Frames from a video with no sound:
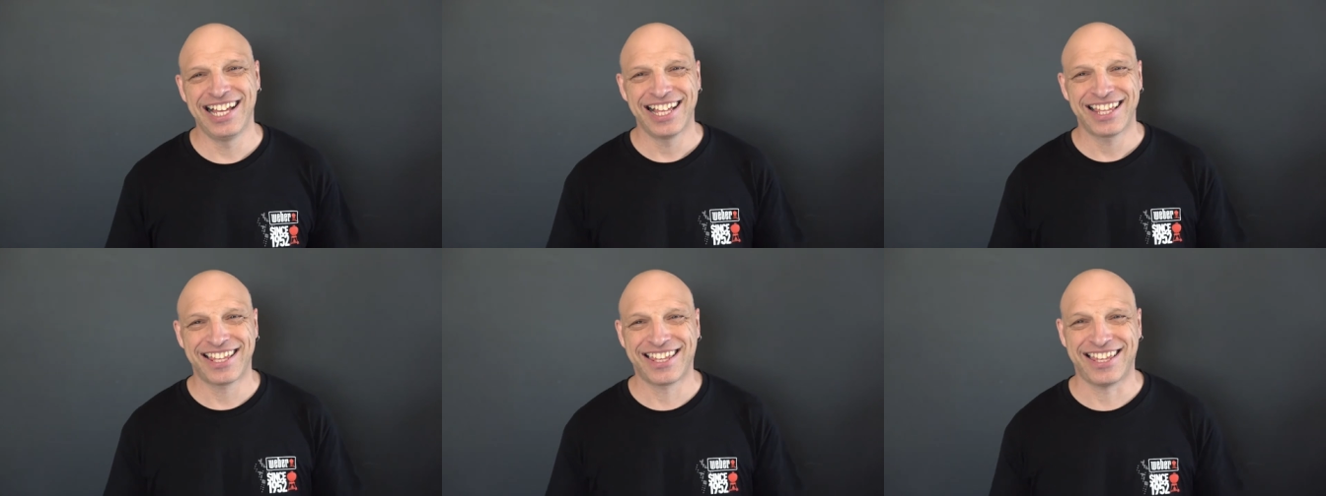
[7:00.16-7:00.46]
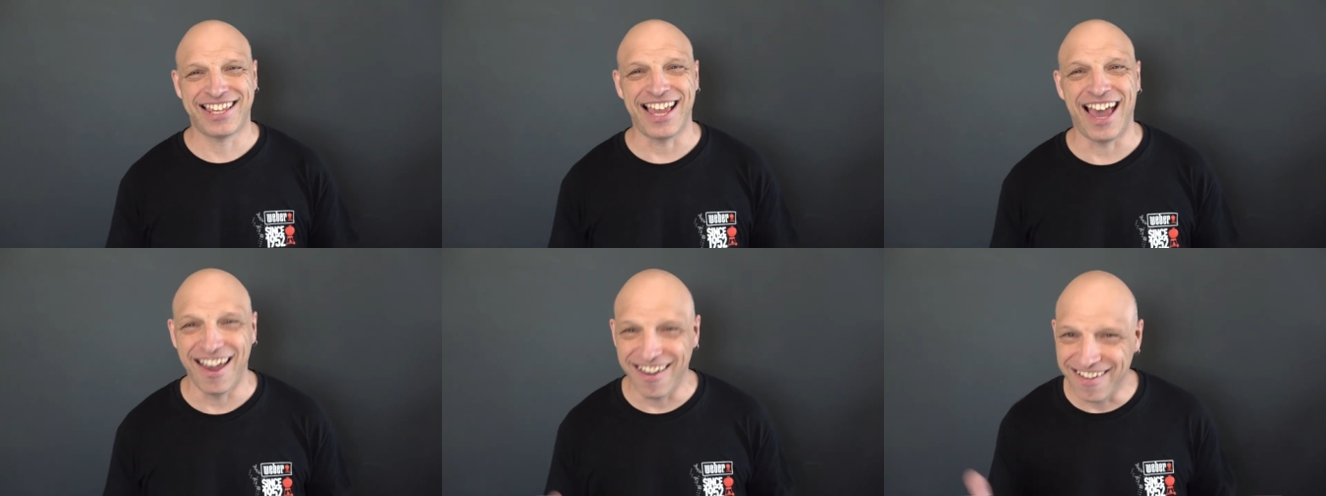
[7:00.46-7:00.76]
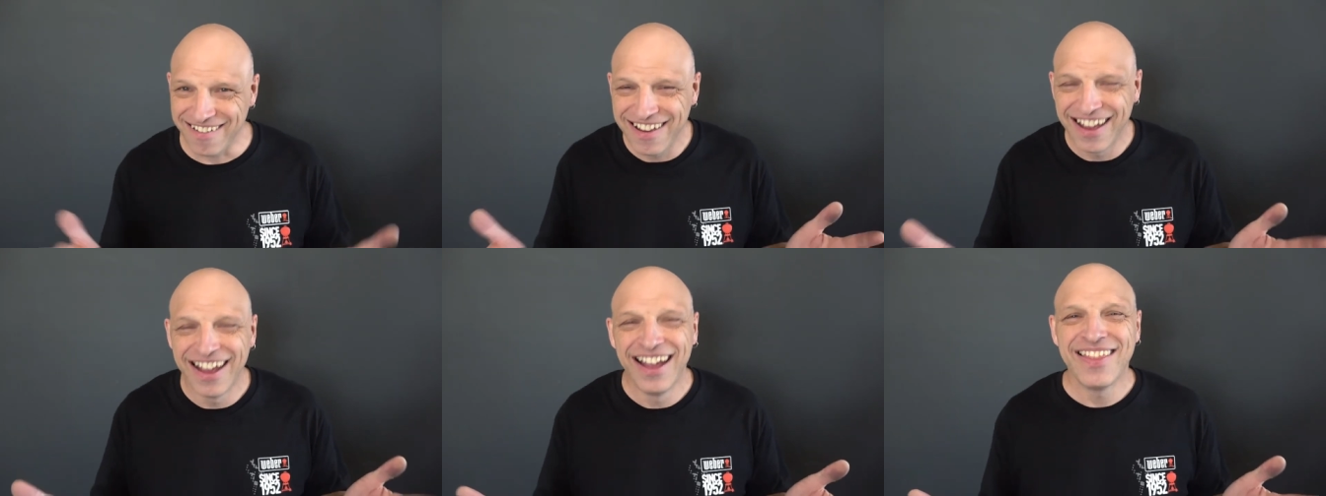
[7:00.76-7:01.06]

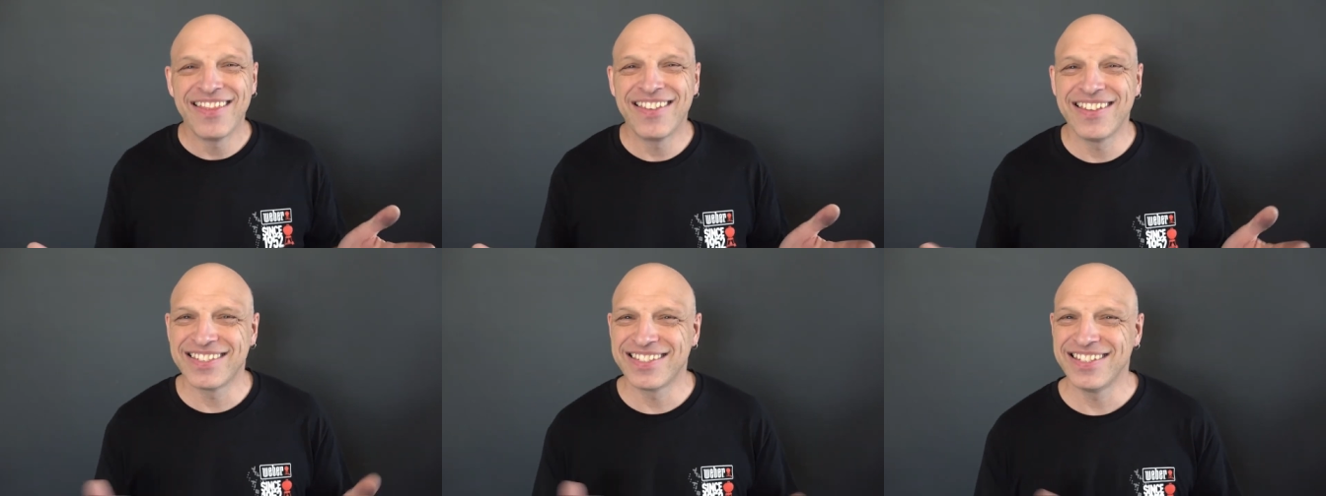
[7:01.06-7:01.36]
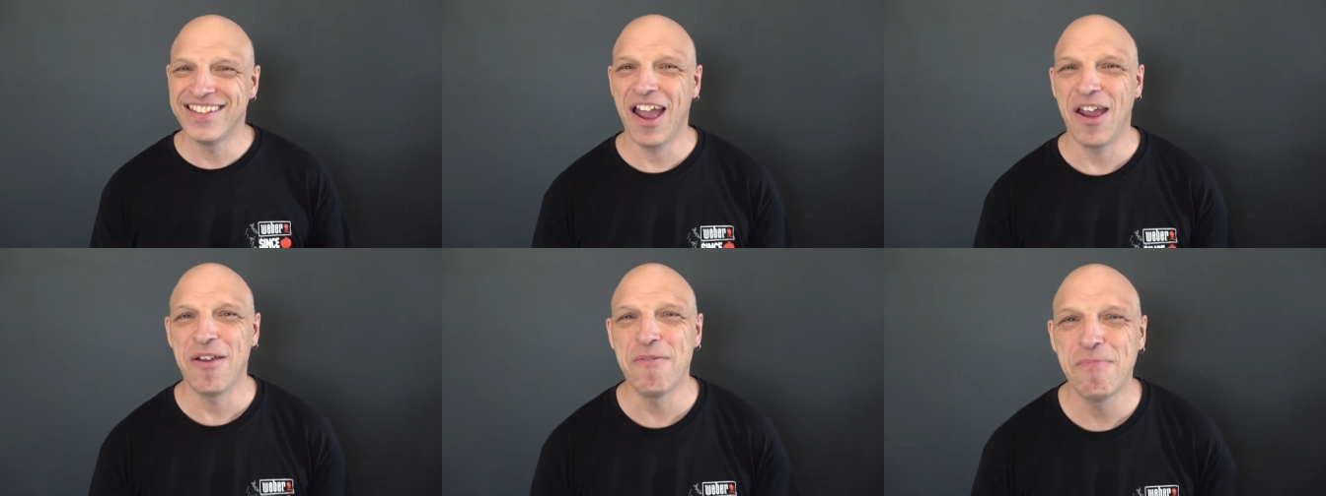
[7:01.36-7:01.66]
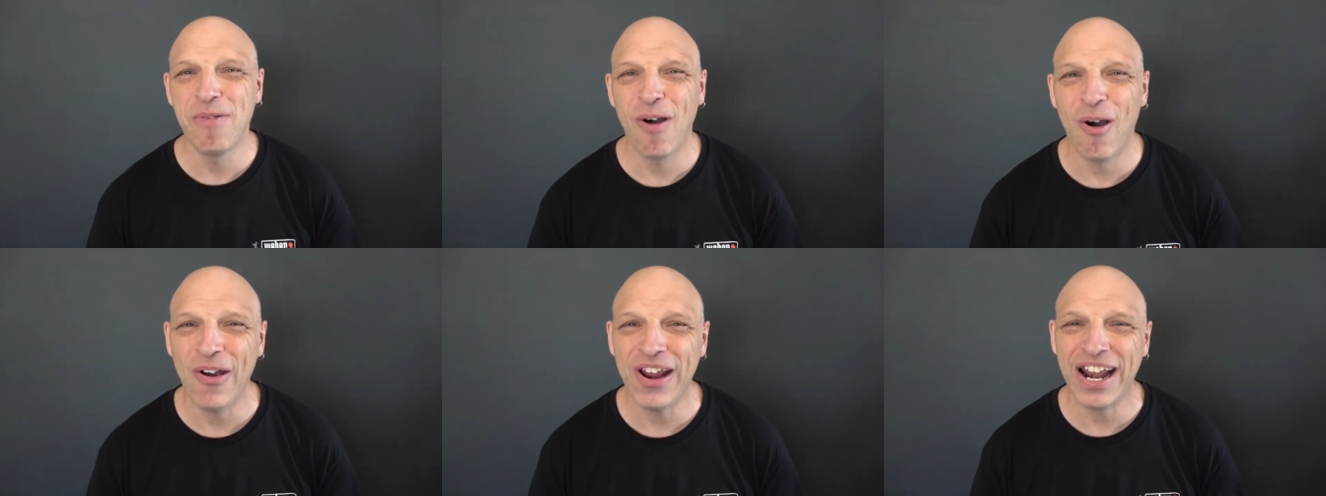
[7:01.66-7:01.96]
so there's no
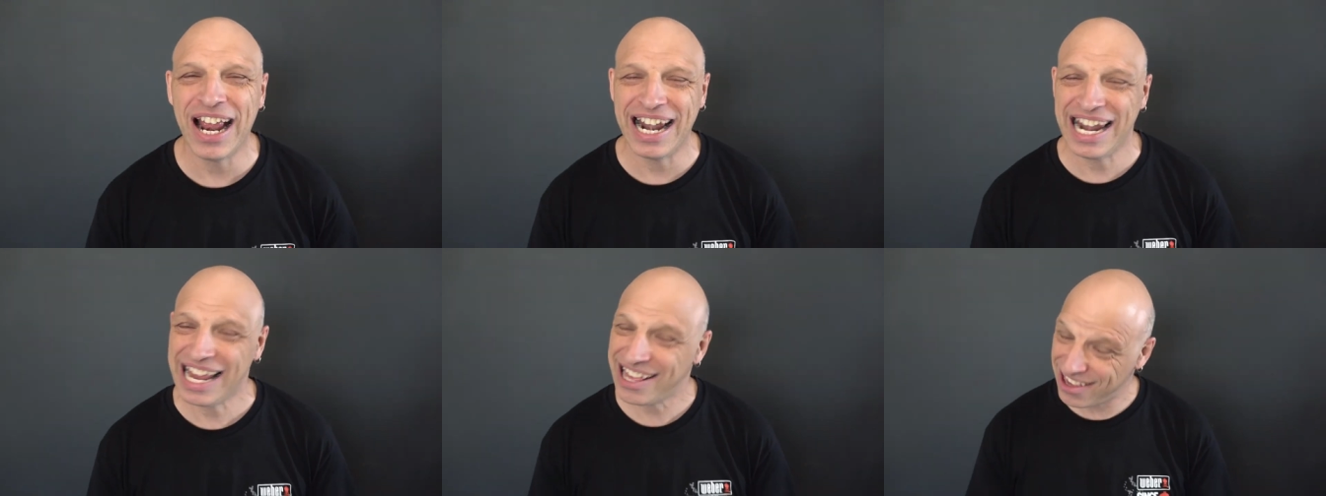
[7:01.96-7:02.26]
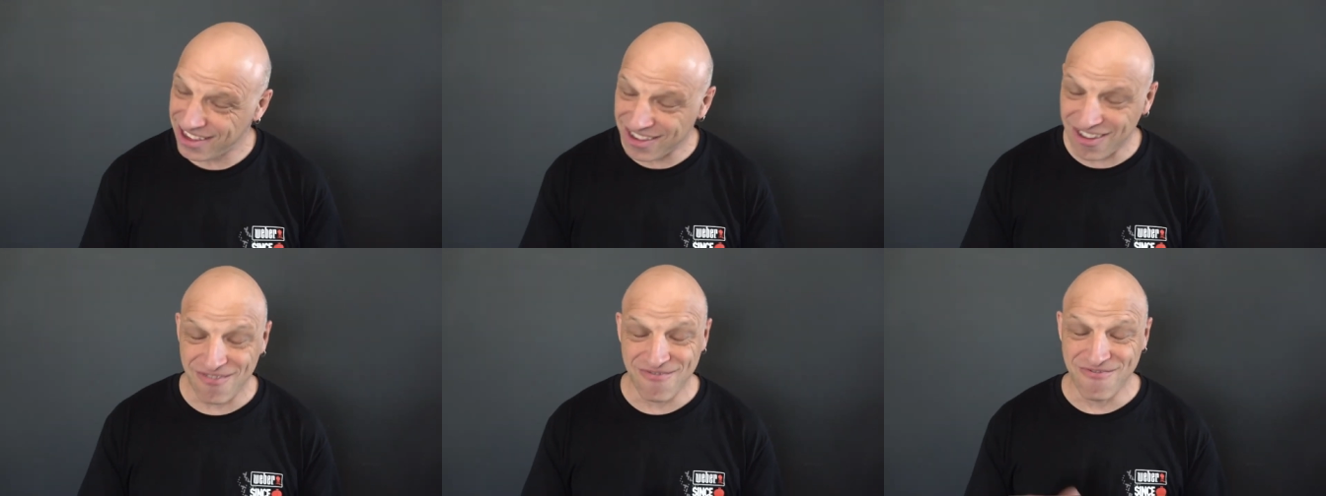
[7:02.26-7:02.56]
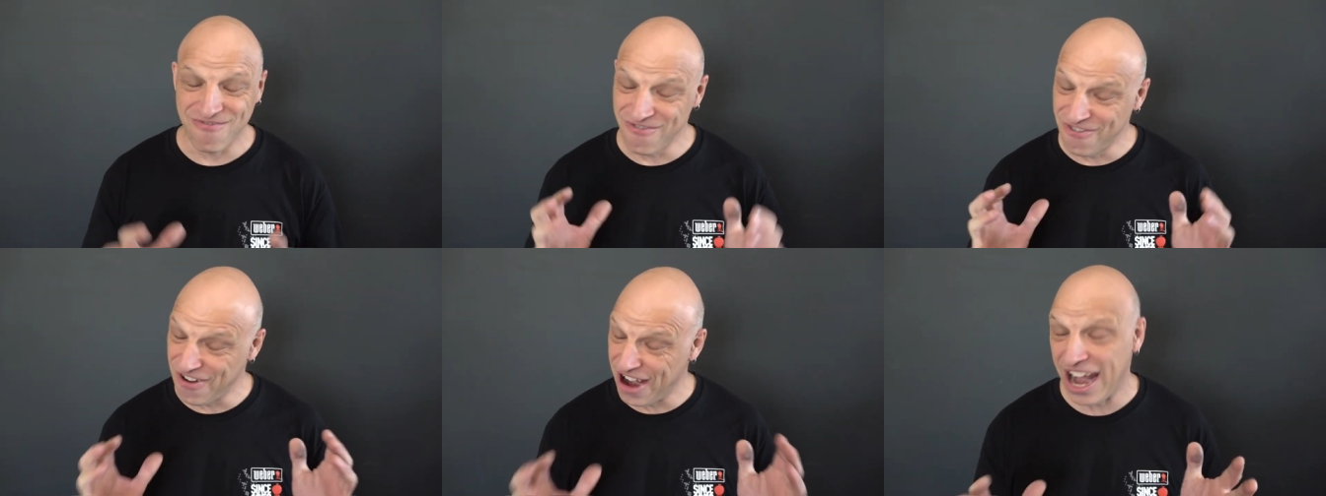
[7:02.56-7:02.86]
point unless it's a
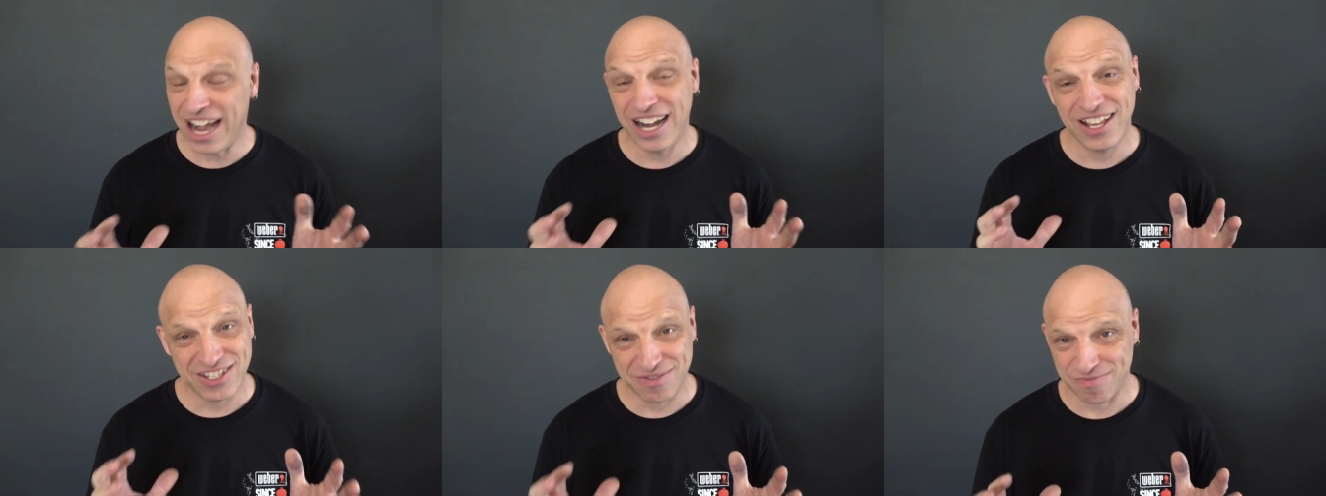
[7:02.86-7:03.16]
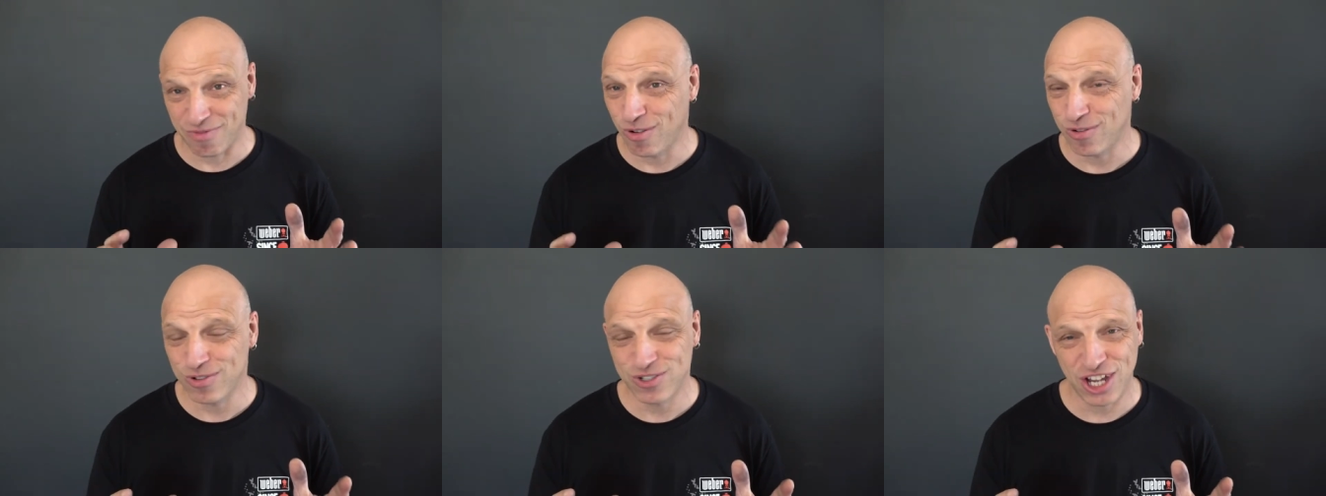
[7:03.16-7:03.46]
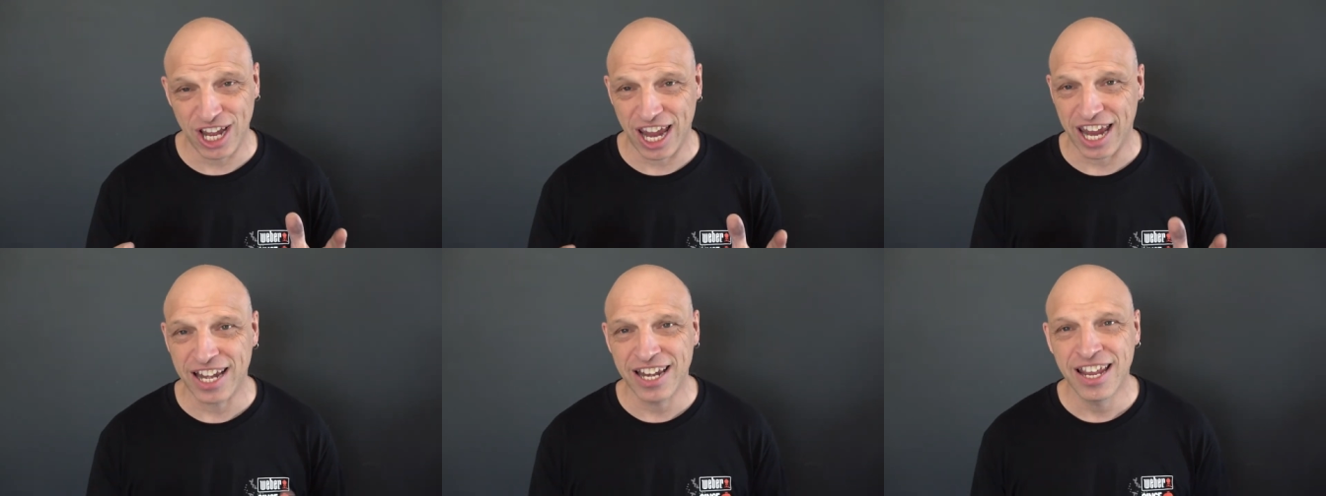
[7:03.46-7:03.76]
really small
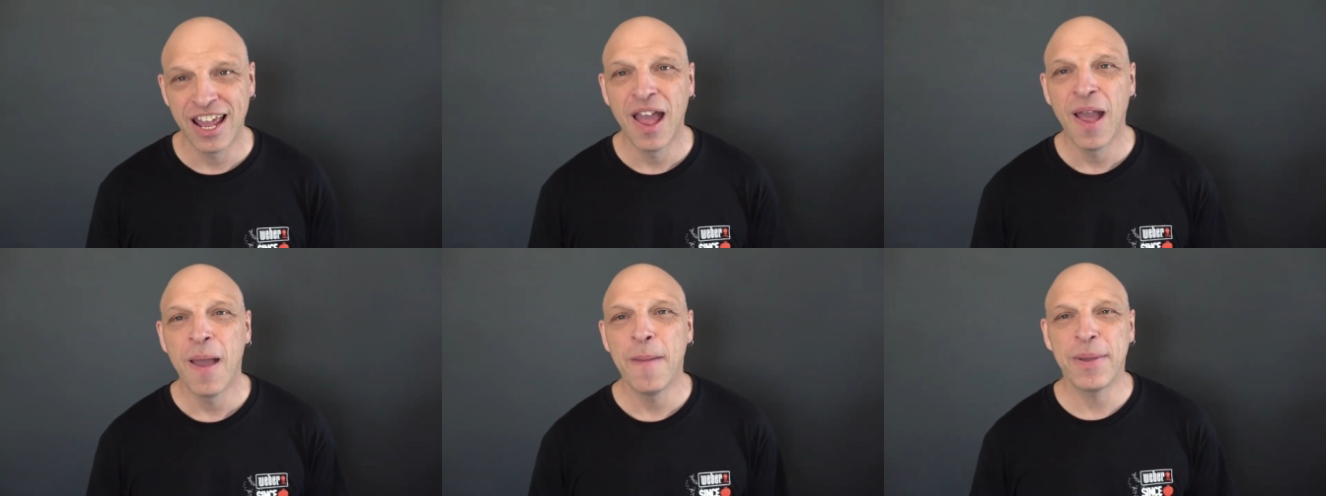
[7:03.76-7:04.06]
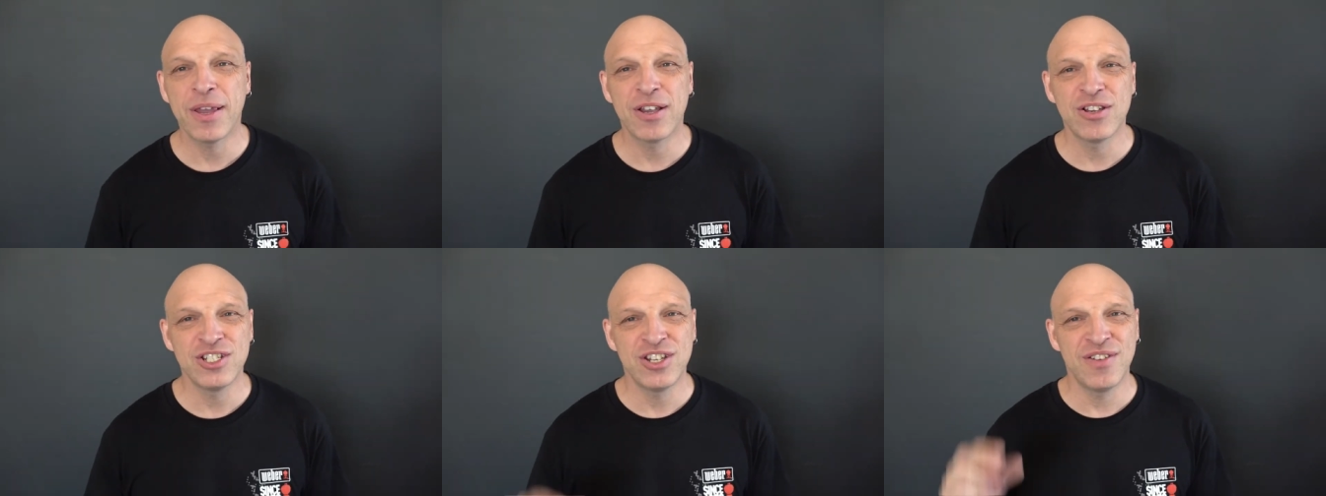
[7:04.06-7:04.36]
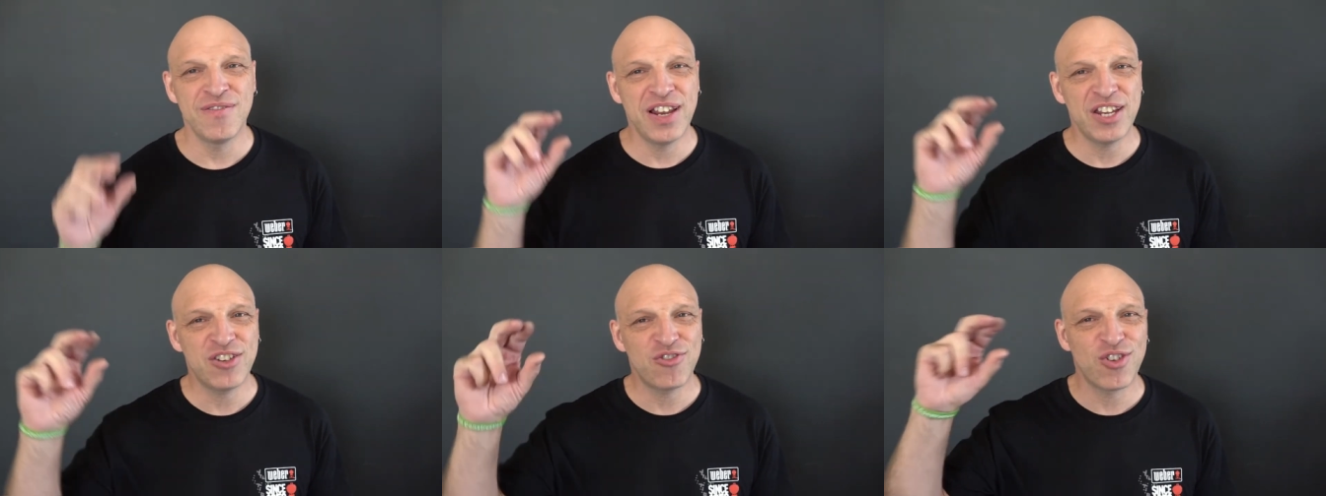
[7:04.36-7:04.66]
chicken because
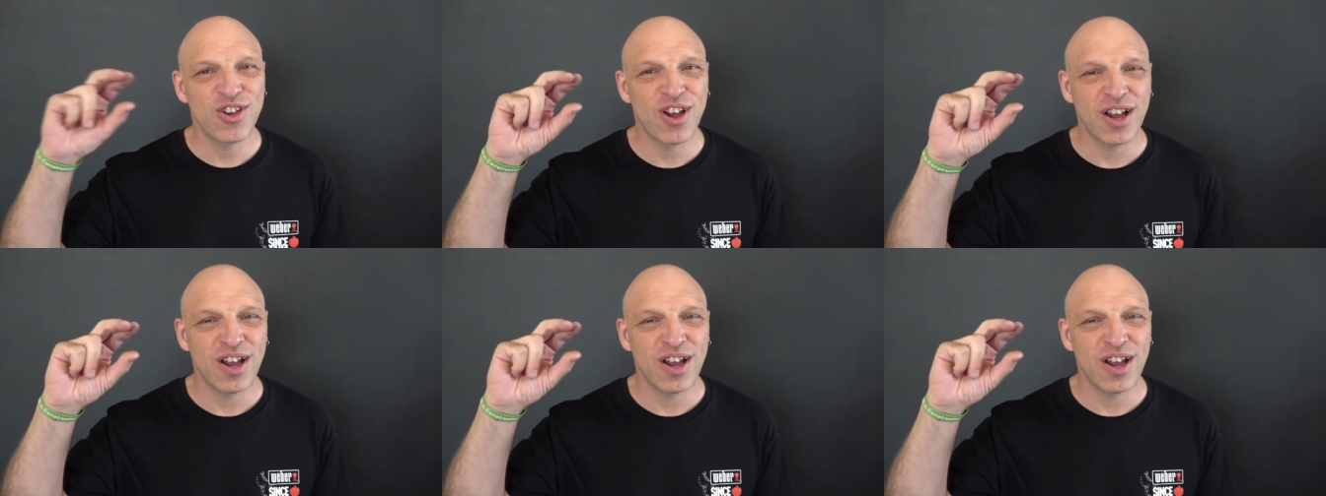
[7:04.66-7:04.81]
you've literally